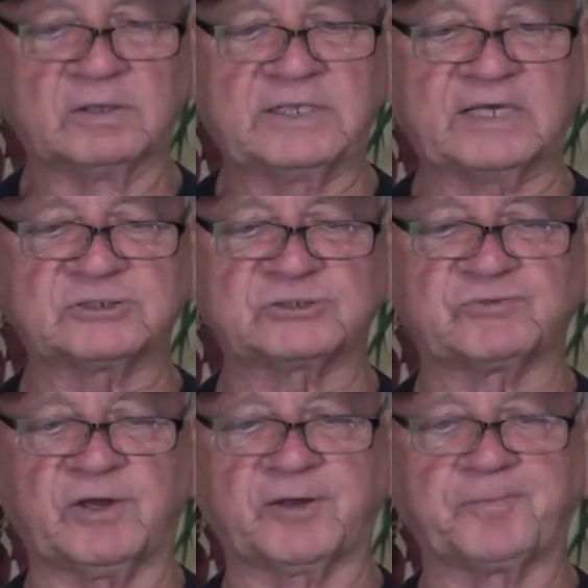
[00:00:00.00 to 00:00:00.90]
Texas
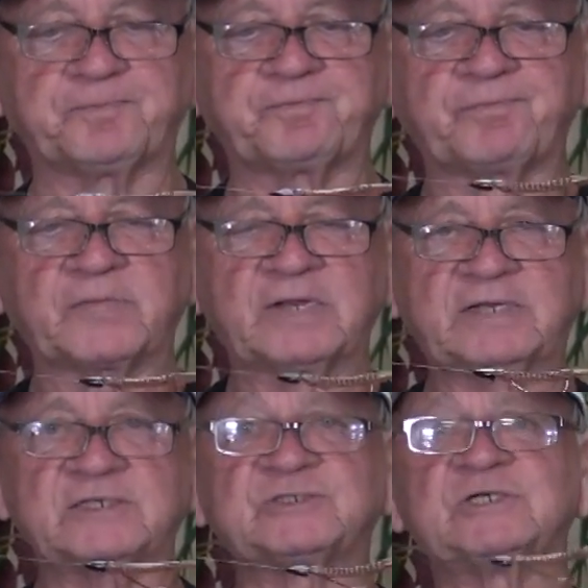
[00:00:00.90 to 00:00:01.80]
rig,
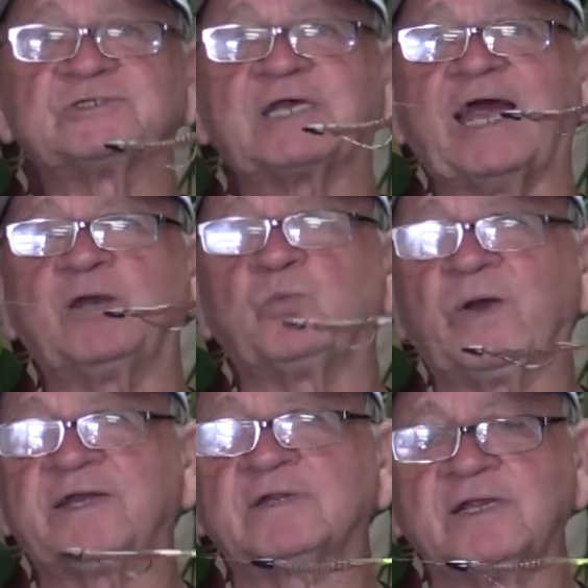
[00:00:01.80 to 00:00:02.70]
this is a
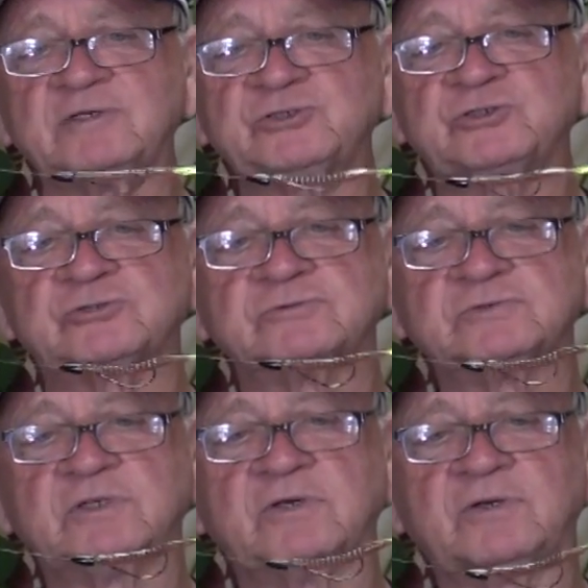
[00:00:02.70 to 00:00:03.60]
weedless
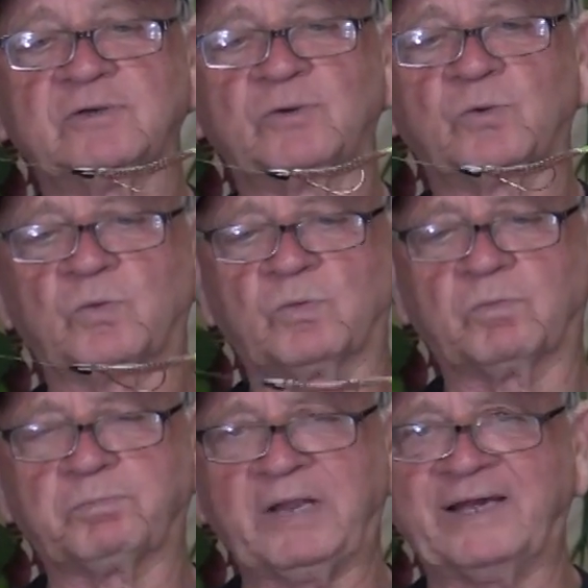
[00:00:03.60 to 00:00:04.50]

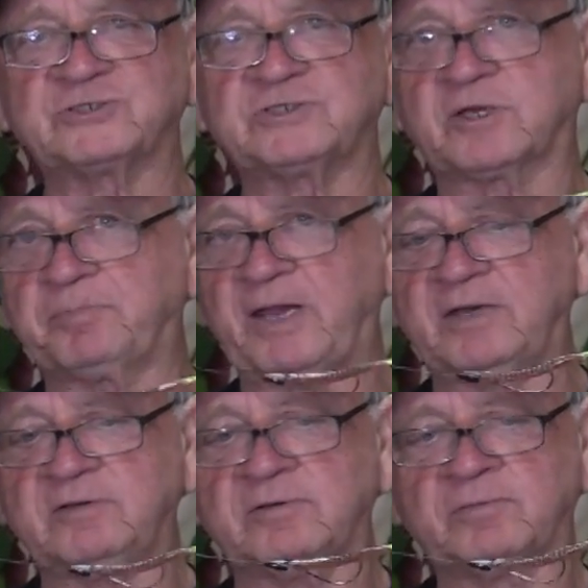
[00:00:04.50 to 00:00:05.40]
plastic
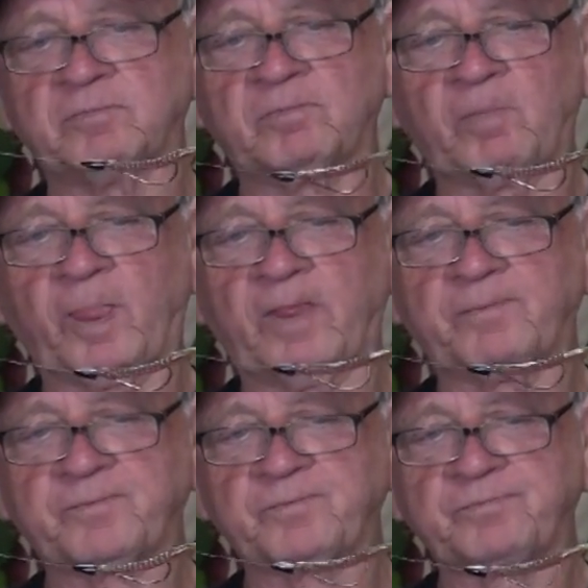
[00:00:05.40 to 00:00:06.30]
bait
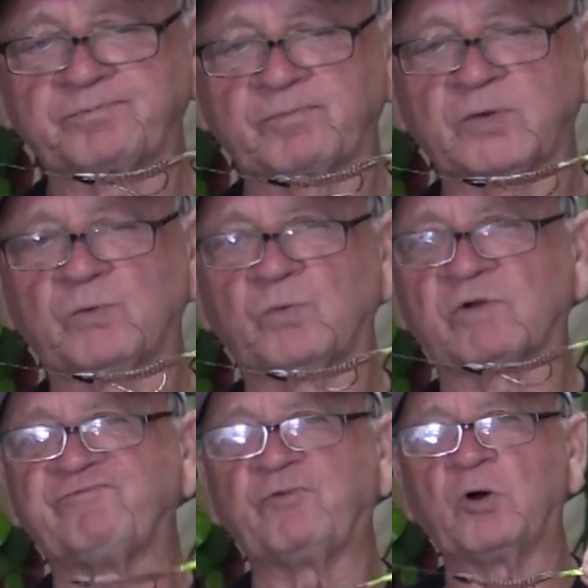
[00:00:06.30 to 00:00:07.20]
with a
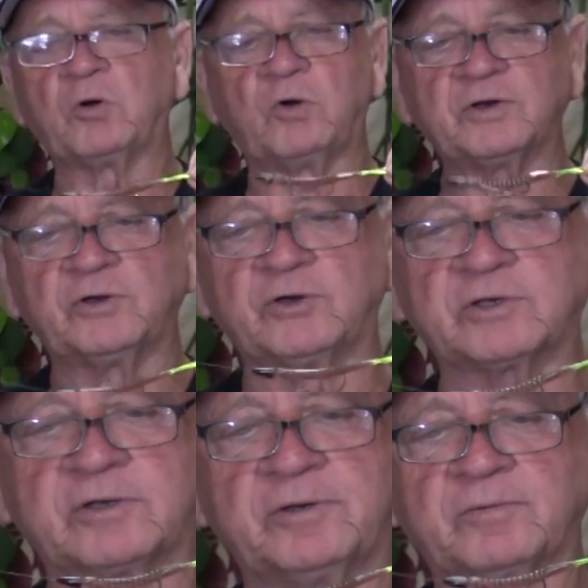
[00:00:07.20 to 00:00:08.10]
4-aught
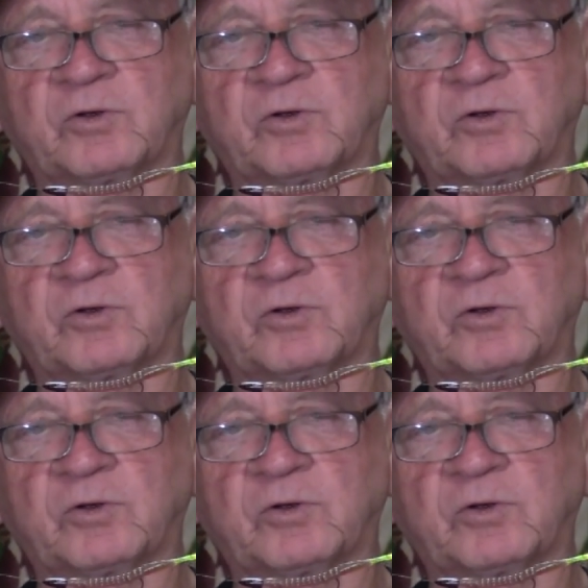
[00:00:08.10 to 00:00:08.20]
hook